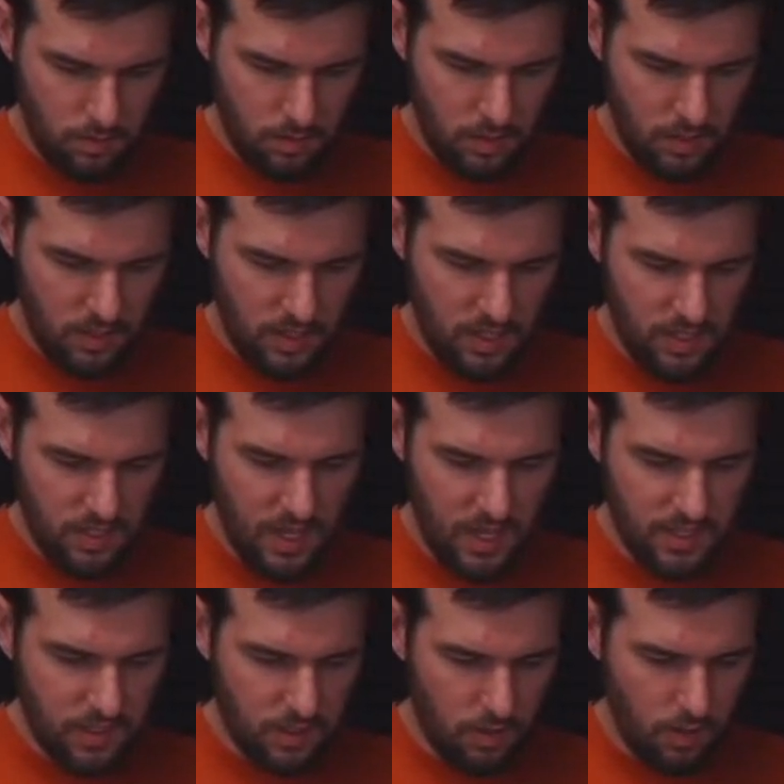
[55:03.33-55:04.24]
Because
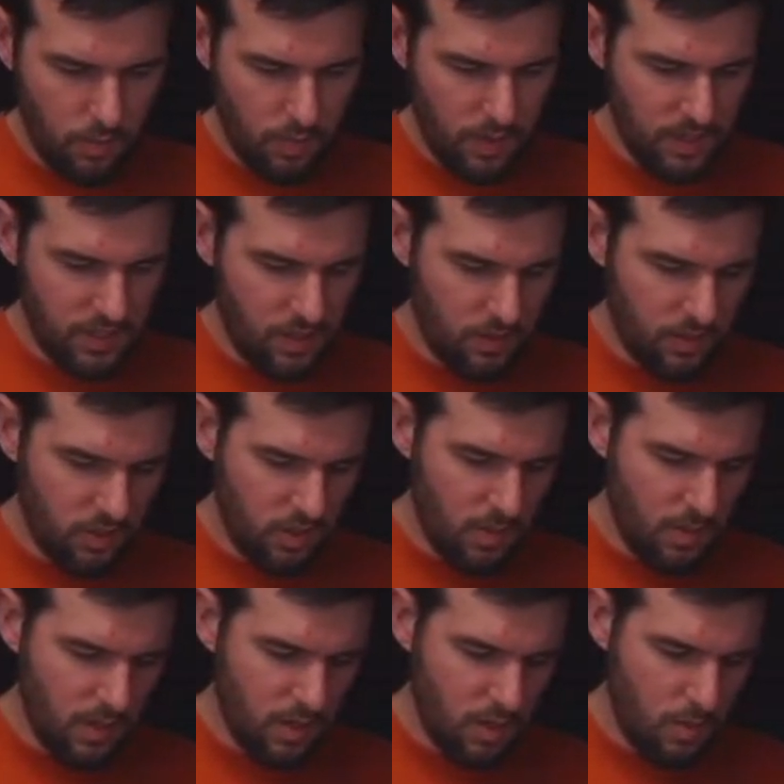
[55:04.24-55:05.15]
that's the only place I was
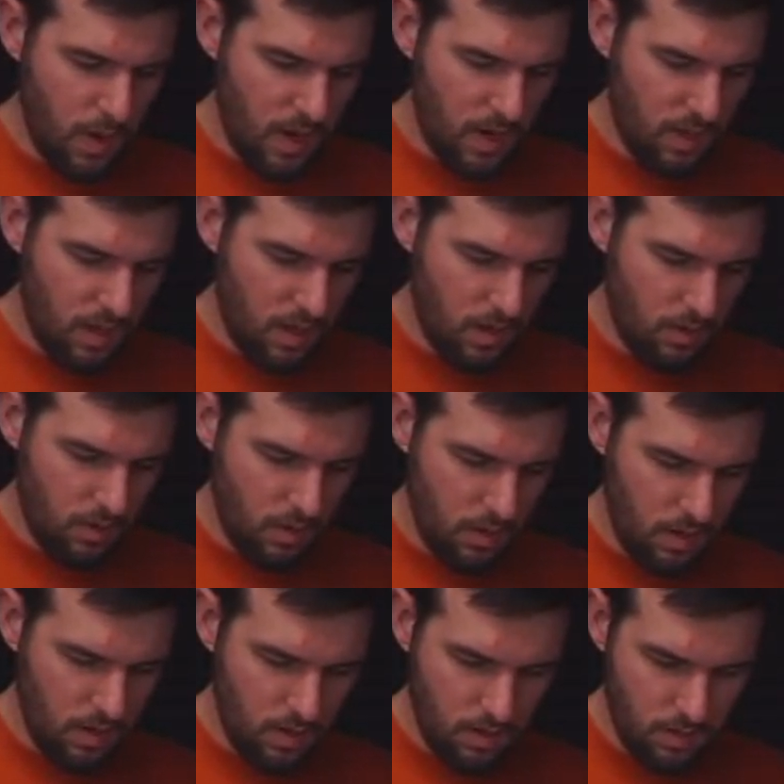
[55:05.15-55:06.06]
streaming to back then, really.